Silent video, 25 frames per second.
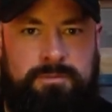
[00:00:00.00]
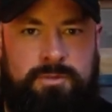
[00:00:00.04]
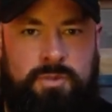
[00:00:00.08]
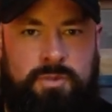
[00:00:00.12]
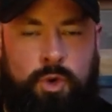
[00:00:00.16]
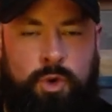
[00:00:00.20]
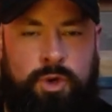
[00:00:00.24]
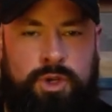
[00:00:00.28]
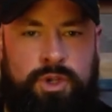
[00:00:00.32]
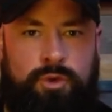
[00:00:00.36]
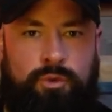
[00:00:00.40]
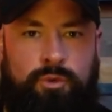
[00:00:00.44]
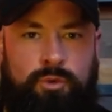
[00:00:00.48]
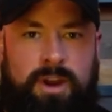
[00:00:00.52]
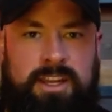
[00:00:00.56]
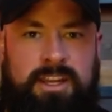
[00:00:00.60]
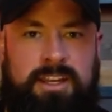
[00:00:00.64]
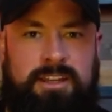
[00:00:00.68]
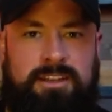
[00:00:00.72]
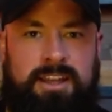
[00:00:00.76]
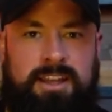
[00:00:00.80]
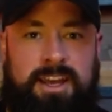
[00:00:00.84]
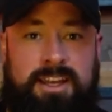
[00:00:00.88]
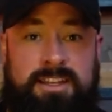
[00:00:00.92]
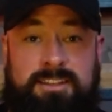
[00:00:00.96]
or you
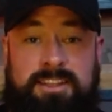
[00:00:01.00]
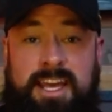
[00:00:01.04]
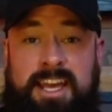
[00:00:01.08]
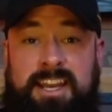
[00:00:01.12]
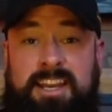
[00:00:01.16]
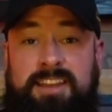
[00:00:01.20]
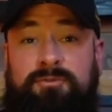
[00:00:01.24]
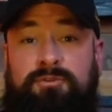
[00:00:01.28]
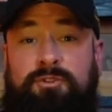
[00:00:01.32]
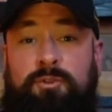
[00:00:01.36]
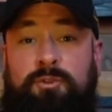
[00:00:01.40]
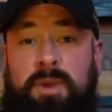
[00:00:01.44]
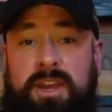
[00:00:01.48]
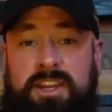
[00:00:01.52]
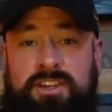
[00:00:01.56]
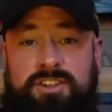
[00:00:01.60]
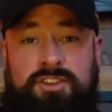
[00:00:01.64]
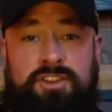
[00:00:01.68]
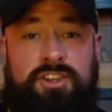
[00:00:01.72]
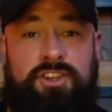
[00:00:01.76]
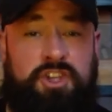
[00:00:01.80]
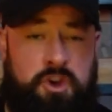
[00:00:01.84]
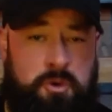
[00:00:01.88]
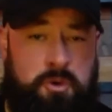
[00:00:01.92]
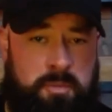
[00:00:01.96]
recognize that
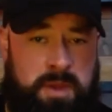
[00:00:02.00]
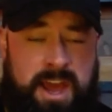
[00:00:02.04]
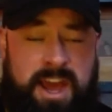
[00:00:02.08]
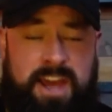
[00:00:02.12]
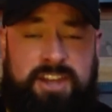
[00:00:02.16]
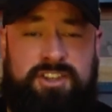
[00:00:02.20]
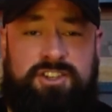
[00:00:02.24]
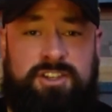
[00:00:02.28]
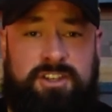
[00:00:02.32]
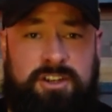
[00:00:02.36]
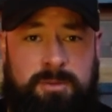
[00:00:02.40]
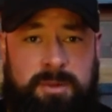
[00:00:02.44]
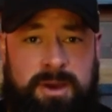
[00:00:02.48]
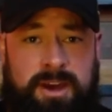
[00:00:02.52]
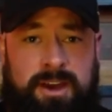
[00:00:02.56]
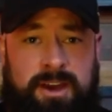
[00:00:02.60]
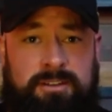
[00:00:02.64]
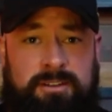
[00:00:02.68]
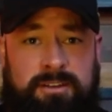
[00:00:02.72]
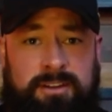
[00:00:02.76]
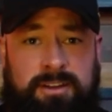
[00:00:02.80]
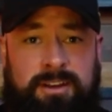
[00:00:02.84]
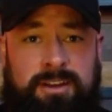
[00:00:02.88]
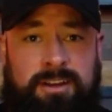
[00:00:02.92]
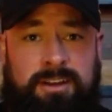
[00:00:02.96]
information that you're passionate
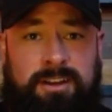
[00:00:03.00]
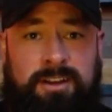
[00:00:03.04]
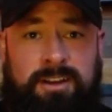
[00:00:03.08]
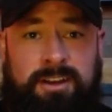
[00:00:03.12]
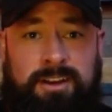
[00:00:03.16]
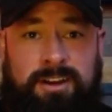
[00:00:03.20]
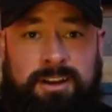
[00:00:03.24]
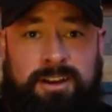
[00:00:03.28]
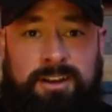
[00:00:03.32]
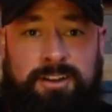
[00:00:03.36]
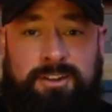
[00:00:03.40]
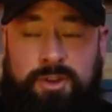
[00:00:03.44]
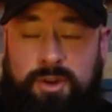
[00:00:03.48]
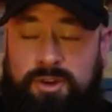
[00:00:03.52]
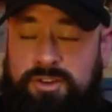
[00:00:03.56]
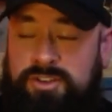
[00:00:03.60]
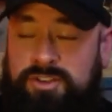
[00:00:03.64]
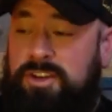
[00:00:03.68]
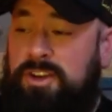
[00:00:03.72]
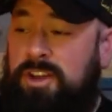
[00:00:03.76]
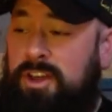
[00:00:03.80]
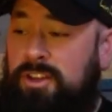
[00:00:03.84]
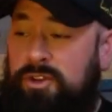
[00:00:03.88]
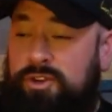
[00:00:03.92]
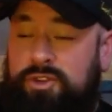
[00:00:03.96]
about, there's
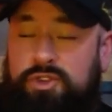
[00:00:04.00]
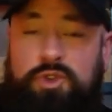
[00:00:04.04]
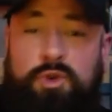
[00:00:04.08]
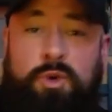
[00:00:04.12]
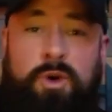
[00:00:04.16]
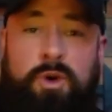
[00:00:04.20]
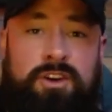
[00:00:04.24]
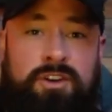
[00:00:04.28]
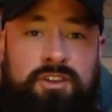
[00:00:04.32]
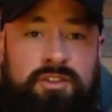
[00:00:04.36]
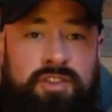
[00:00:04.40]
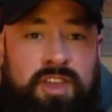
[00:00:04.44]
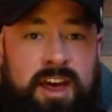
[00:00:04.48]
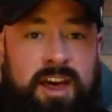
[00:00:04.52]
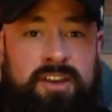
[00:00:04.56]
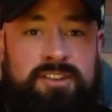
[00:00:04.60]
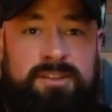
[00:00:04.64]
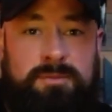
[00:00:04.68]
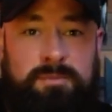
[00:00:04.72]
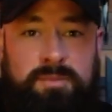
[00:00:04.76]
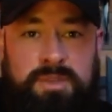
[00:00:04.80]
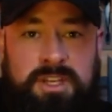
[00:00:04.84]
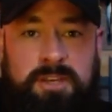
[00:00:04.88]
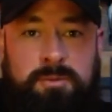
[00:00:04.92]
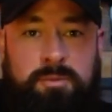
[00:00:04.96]
another
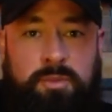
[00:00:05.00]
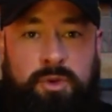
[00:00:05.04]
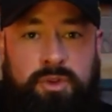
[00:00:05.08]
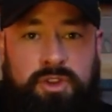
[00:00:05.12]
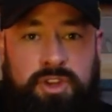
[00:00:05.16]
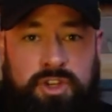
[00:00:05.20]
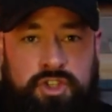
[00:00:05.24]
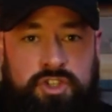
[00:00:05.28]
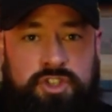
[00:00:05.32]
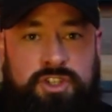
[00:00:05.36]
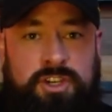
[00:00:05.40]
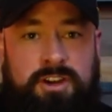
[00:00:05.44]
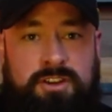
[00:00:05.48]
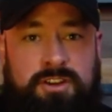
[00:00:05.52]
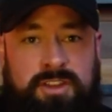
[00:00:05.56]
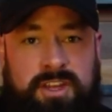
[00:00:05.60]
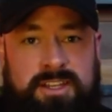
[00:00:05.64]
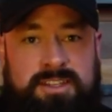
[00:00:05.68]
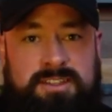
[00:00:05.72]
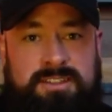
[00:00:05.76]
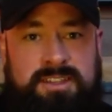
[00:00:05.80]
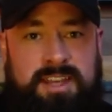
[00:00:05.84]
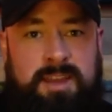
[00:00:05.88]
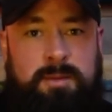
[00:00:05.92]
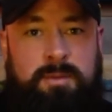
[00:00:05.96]
200,000 people that share
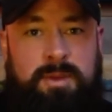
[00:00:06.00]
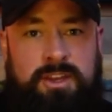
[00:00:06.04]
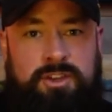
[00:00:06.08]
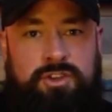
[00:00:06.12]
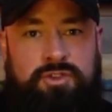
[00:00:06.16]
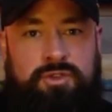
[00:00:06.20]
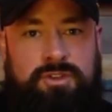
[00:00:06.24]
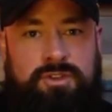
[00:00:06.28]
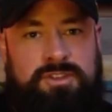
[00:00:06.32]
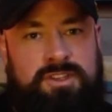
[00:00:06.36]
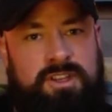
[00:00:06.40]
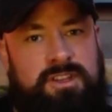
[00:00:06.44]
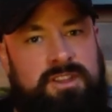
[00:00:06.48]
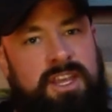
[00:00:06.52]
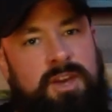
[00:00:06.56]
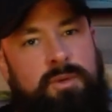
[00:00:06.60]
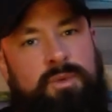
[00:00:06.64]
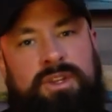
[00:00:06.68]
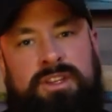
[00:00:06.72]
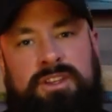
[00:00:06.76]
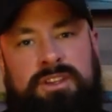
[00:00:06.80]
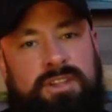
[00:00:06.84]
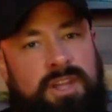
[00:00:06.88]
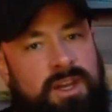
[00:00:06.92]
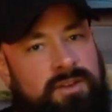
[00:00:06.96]
that same interest, and they
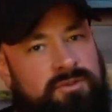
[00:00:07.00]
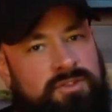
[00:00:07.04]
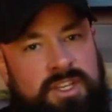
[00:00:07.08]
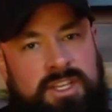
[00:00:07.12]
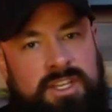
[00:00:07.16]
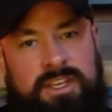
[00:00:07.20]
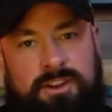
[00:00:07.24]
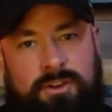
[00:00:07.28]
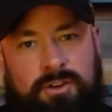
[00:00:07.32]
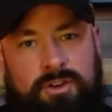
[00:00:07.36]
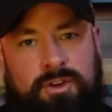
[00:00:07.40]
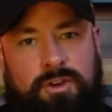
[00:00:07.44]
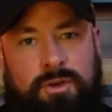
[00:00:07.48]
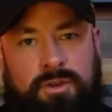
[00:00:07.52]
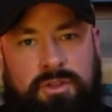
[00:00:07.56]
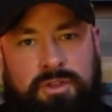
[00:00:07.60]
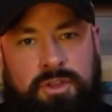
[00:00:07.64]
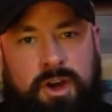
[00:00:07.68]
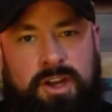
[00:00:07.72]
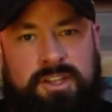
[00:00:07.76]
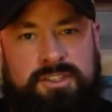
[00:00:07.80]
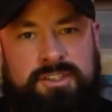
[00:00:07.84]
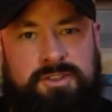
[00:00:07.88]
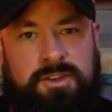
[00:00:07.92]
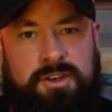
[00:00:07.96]
would love to hear your
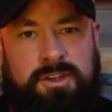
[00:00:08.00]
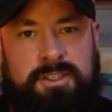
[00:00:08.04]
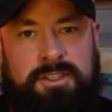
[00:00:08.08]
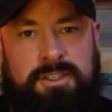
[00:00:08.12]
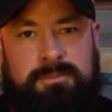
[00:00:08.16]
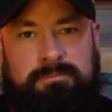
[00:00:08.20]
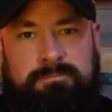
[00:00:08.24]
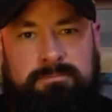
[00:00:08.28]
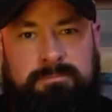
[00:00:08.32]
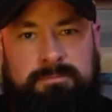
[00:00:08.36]
thoughts on it.